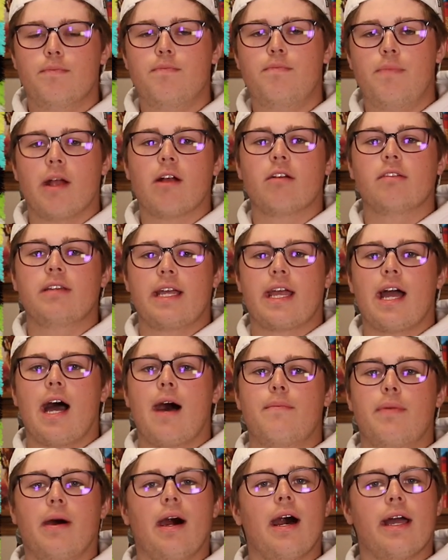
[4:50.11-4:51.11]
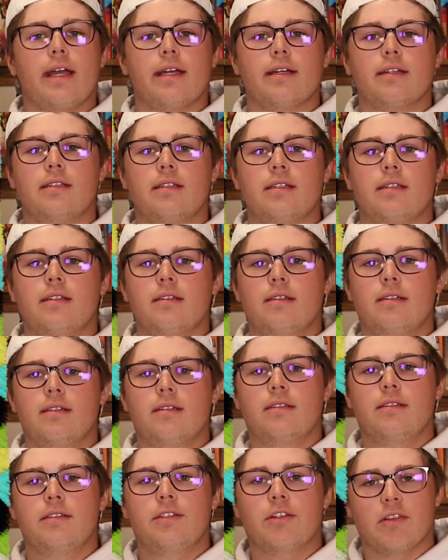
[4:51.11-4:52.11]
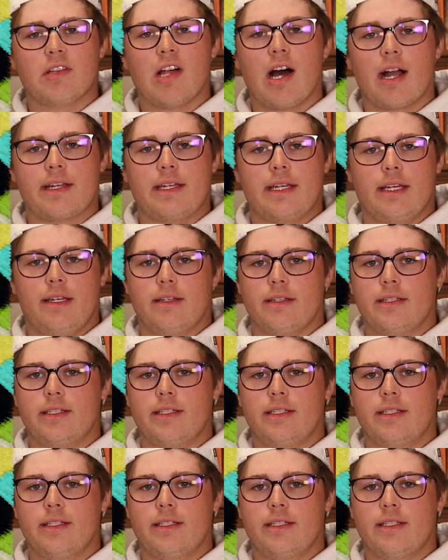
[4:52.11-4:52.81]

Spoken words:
Barely got by. You're lucky.